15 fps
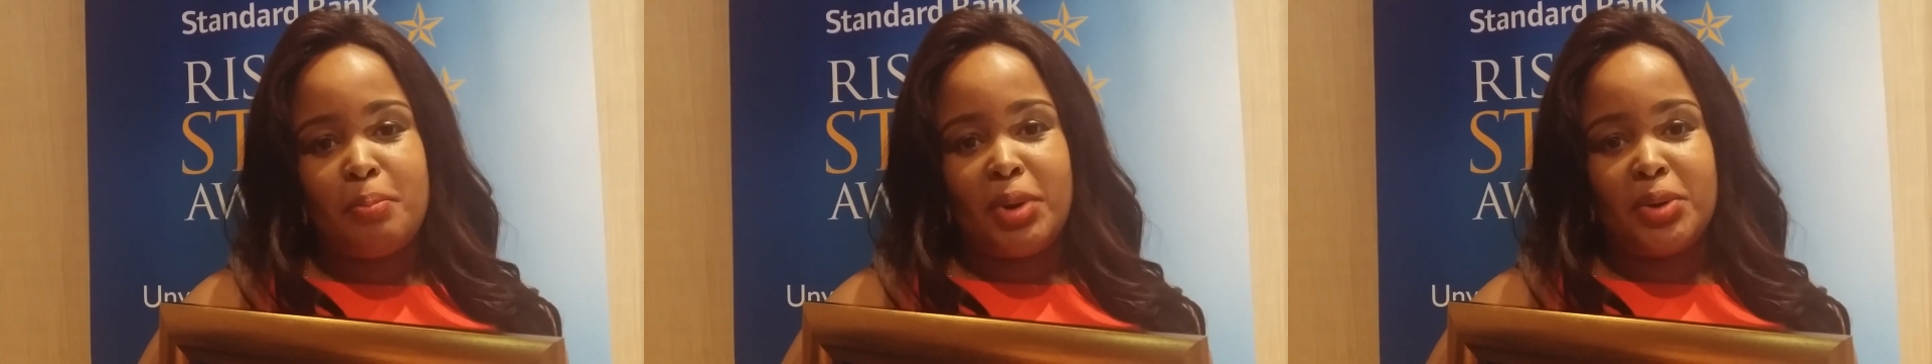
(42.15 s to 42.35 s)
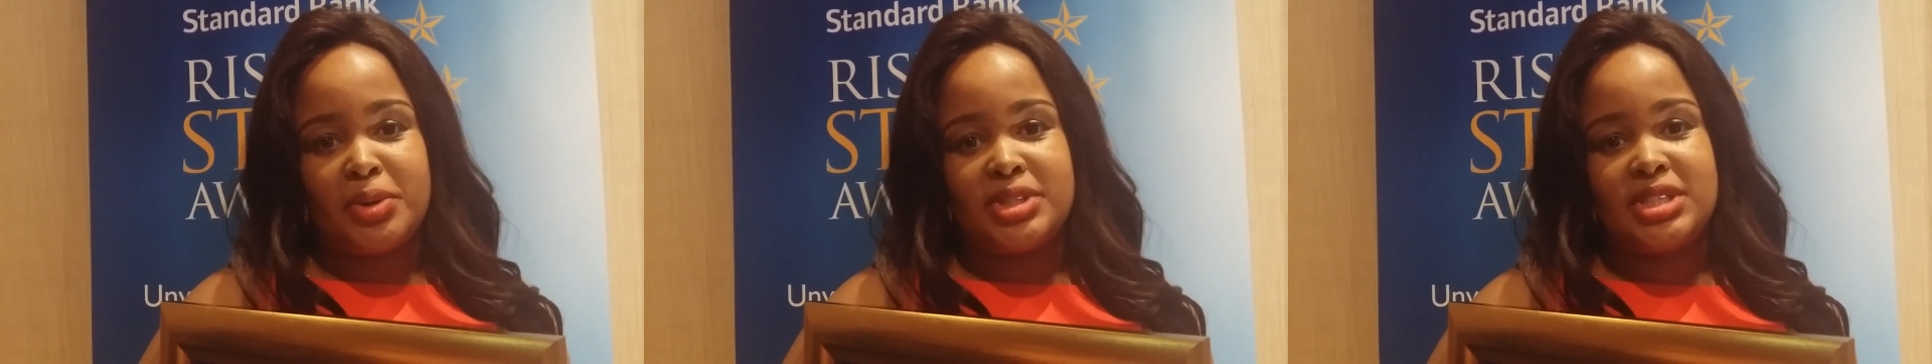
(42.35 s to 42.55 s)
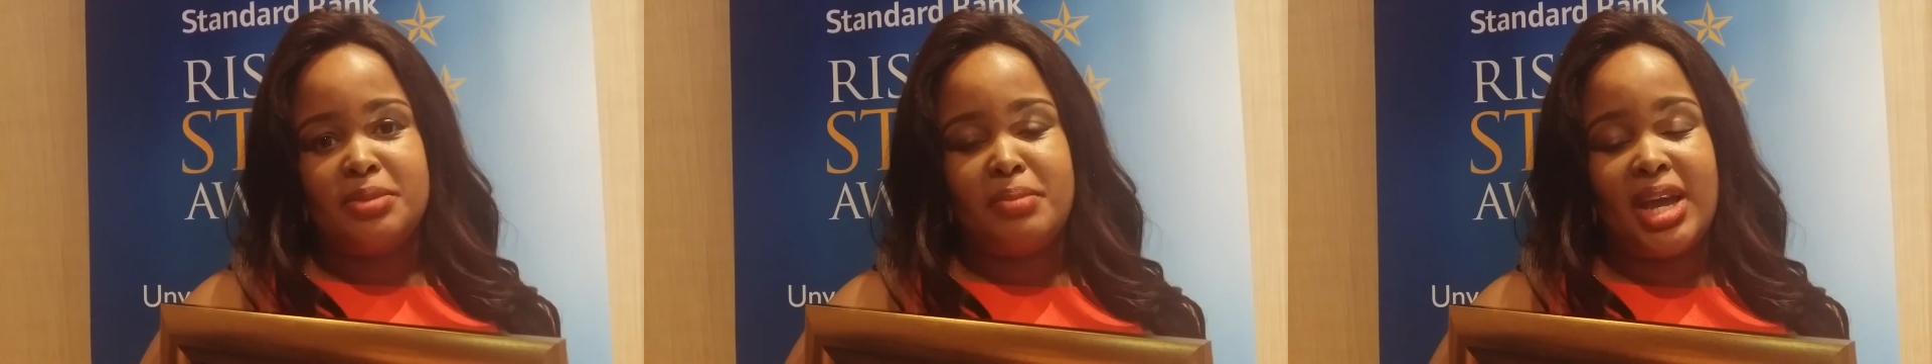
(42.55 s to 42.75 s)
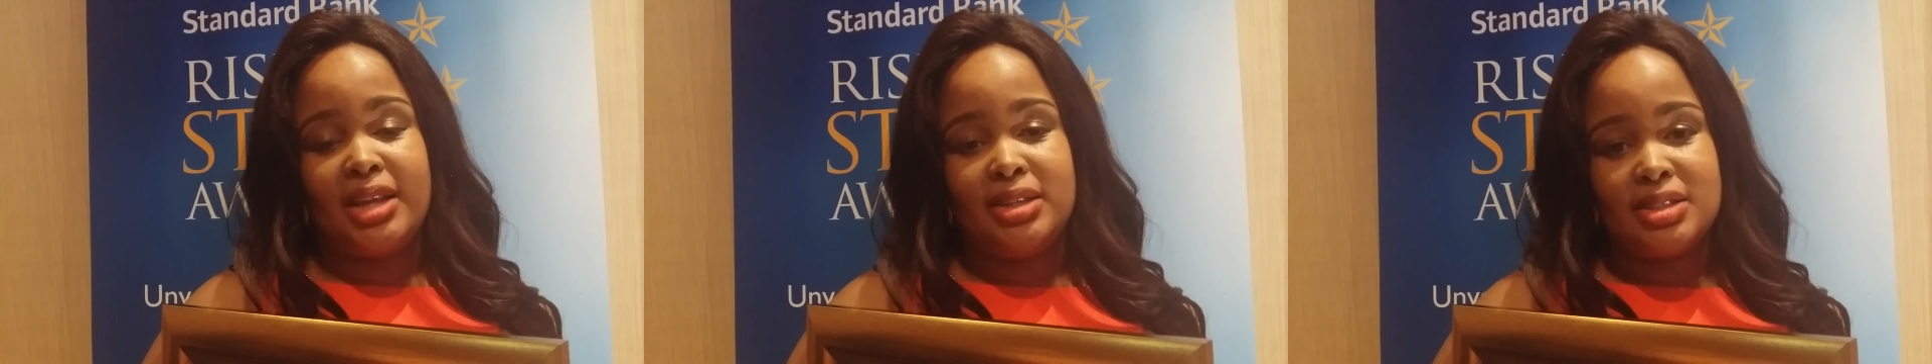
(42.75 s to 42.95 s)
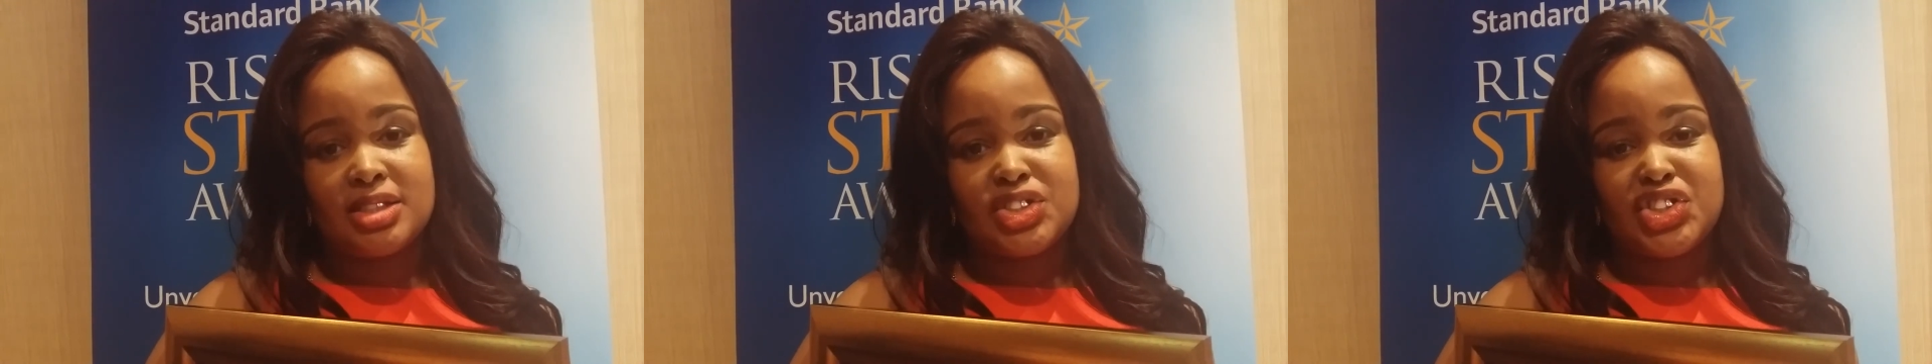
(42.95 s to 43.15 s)
about my
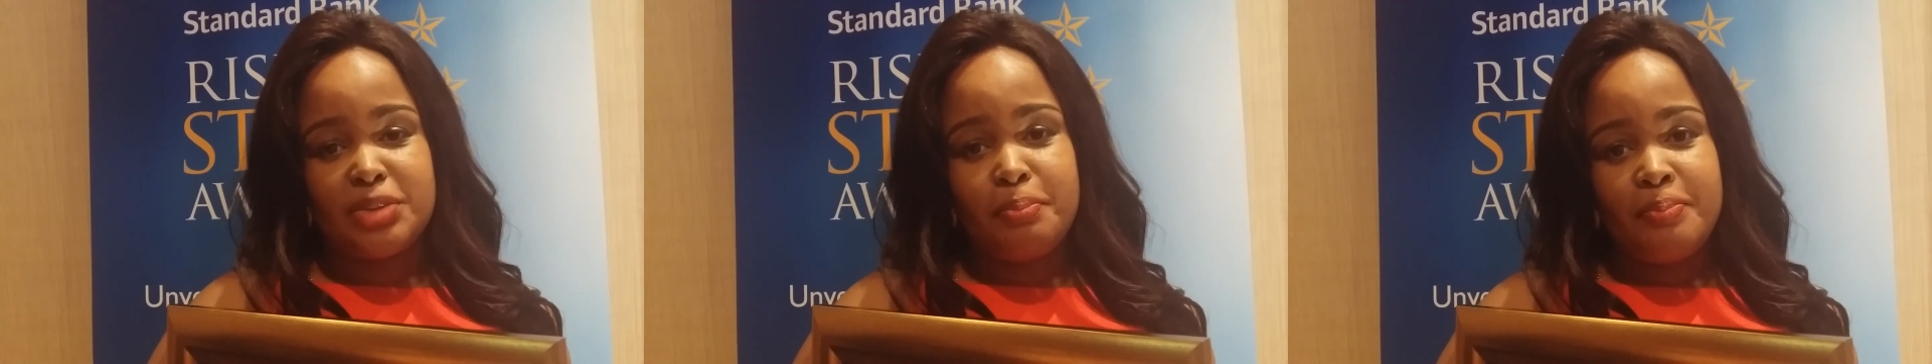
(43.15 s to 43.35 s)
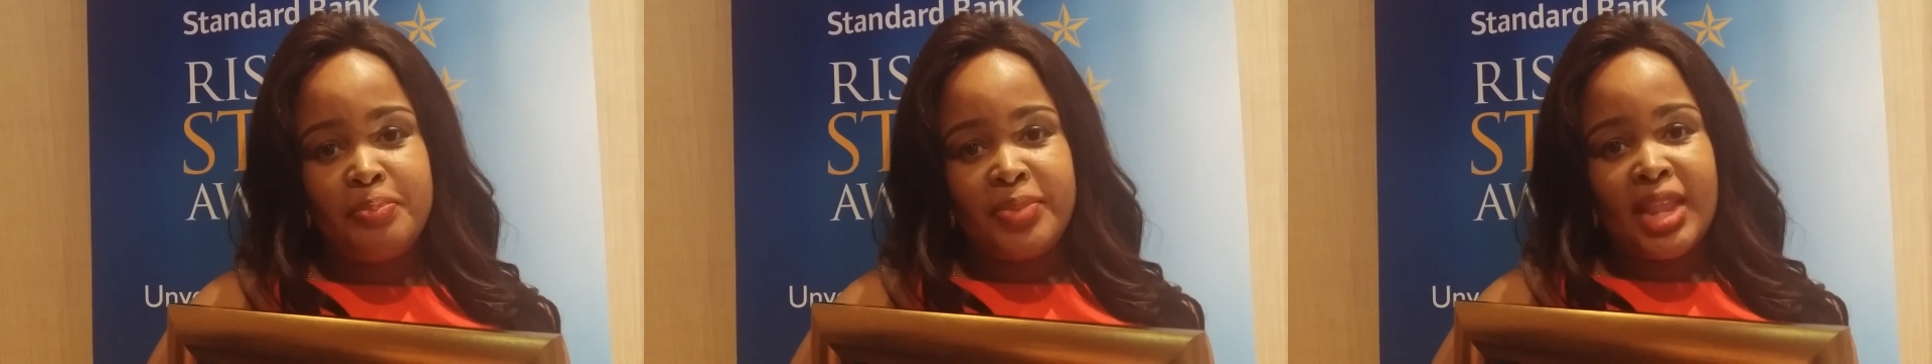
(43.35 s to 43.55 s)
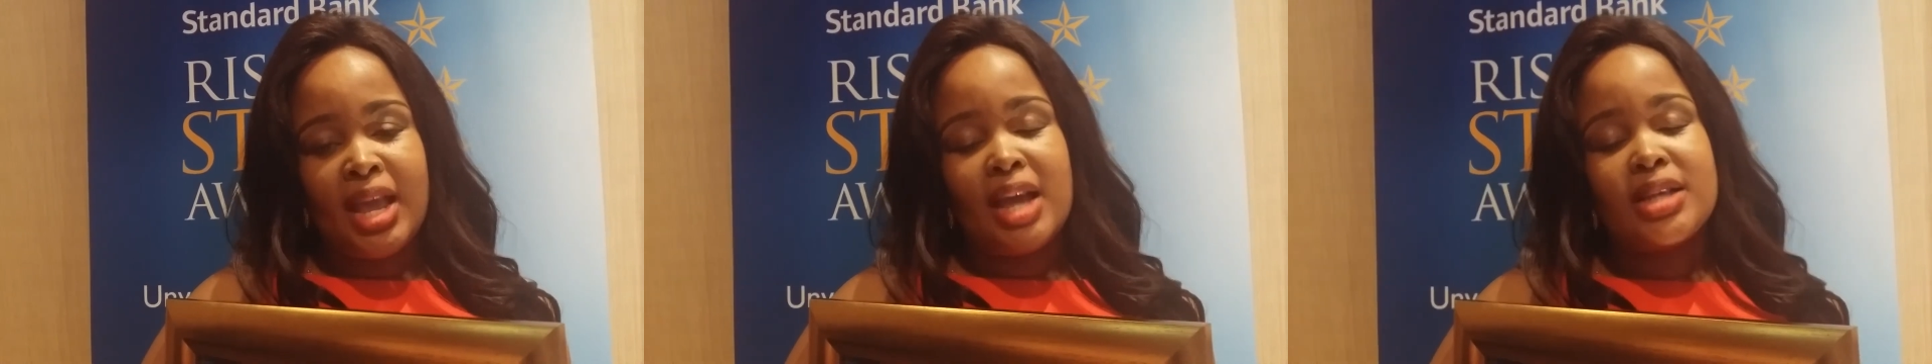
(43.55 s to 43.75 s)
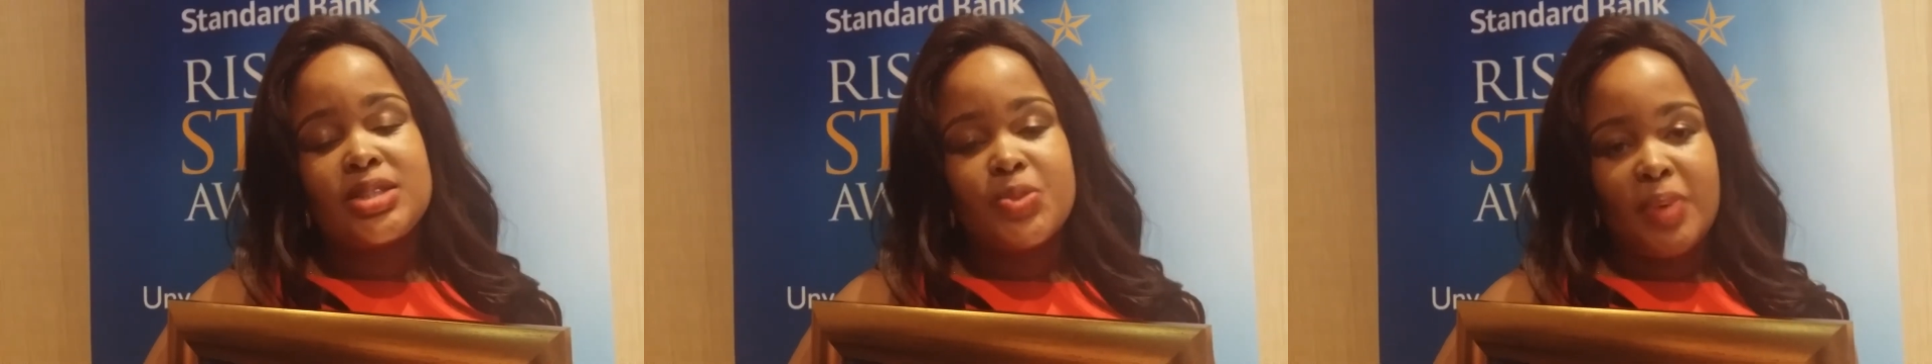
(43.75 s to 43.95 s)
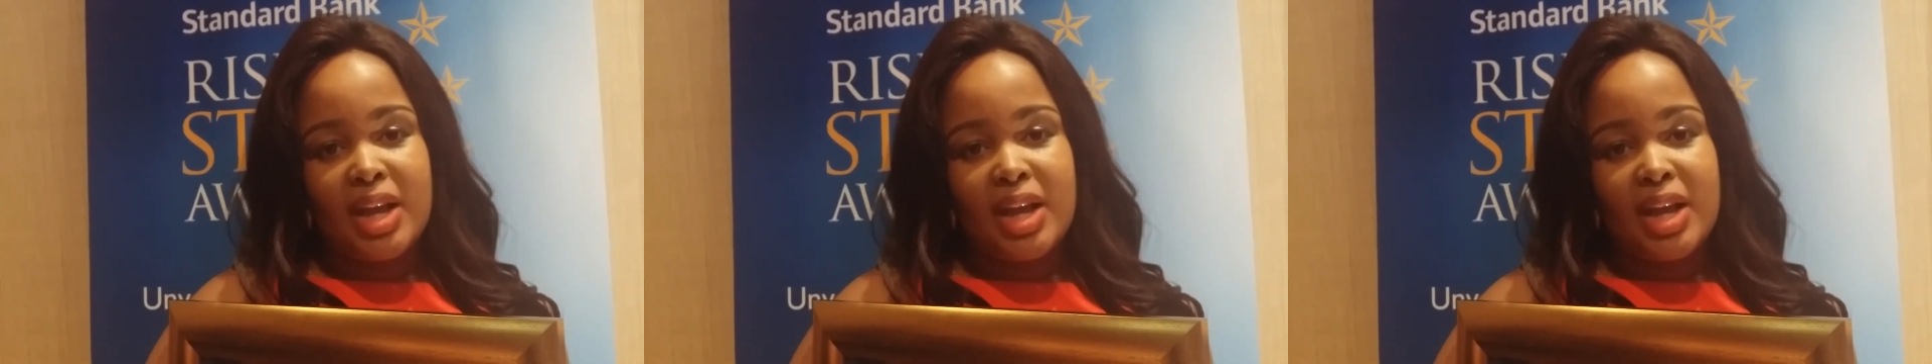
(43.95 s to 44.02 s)
leadership as